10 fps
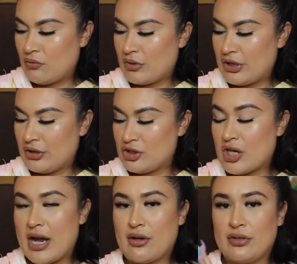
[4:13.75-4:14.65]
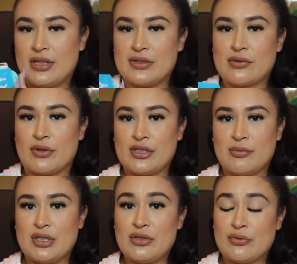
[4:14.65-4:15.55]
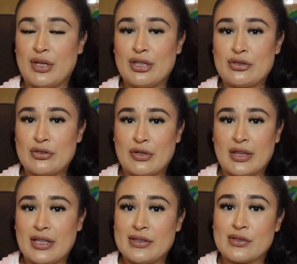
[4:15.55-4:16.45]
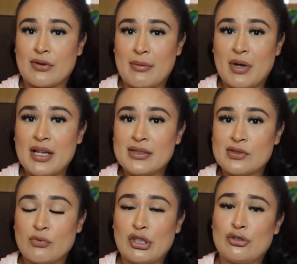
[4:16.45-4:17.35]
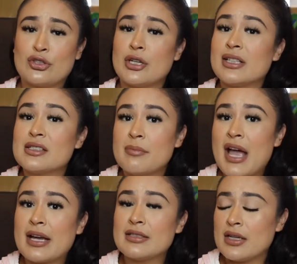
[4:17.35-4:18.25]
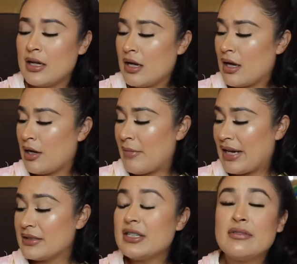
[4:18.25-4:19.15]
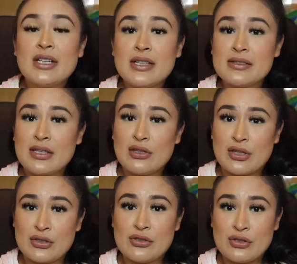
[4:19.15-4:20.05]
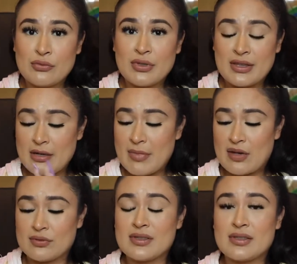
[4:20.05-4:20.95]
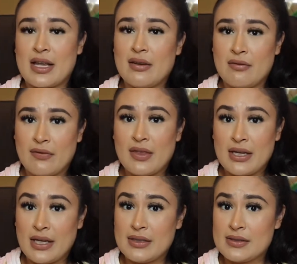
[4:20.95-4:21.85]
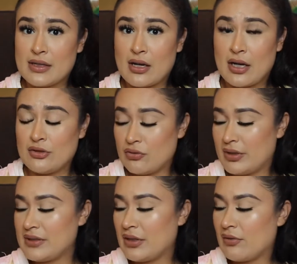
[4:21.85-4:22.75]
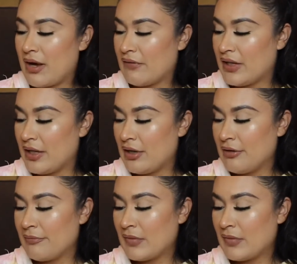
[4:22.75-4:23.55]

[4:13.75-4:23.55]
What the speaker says: your child is going to be doing during these 3 months, what you should expect, activities that you can do with them outside of these toys that you have here.